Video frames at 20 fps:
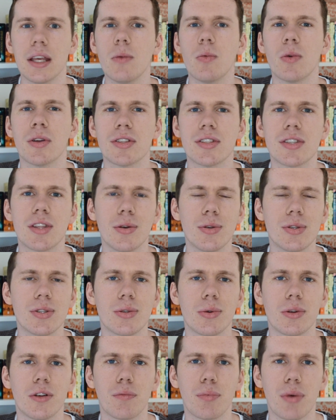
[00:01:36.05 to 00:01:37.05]
I think once
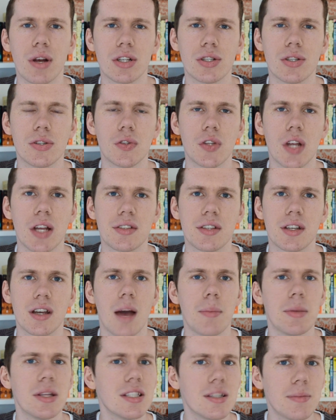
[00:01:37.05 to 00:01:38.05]
those sort of pressures
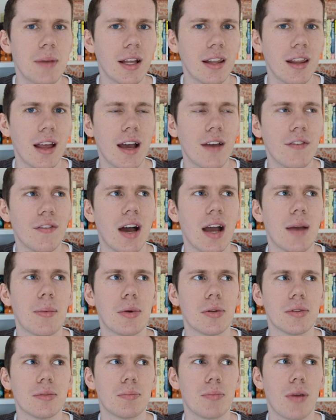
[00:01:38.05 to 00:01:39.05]
start to come into my
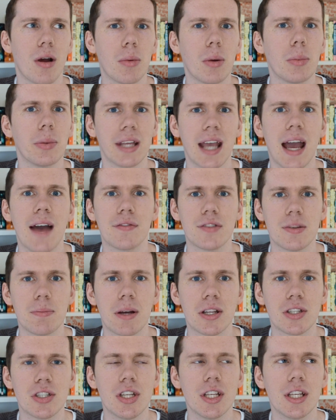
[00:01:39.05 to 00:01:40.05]
life, I will probably
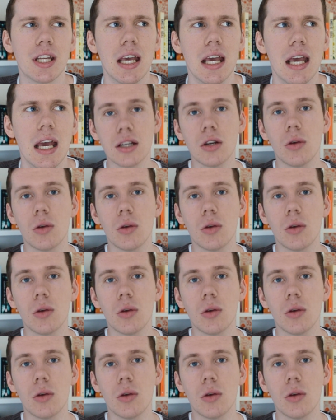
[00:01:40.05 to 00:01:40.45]
have to budget.